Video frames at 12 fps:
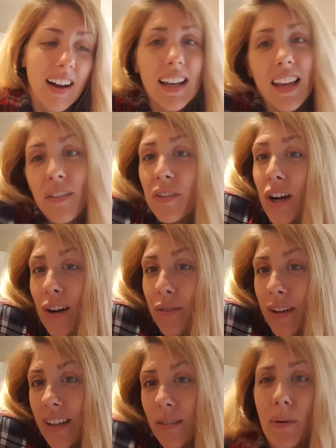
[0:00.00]
I love
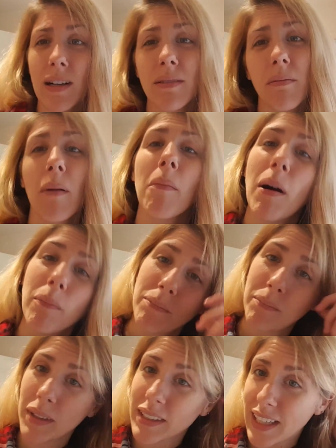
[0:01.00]
coffee. It reminds me of my mom,
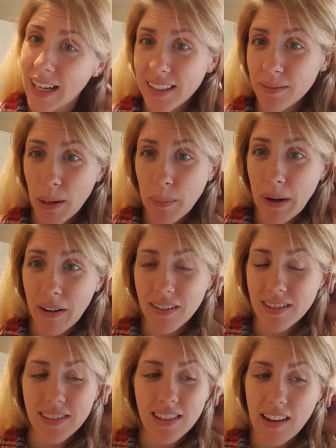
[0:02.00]
my dad, my
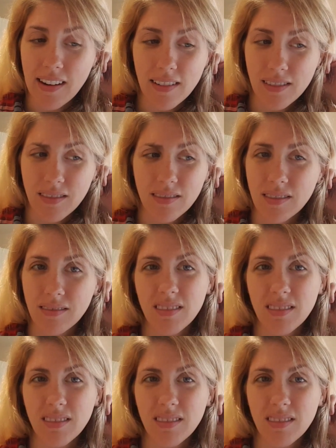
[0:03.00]
parents, and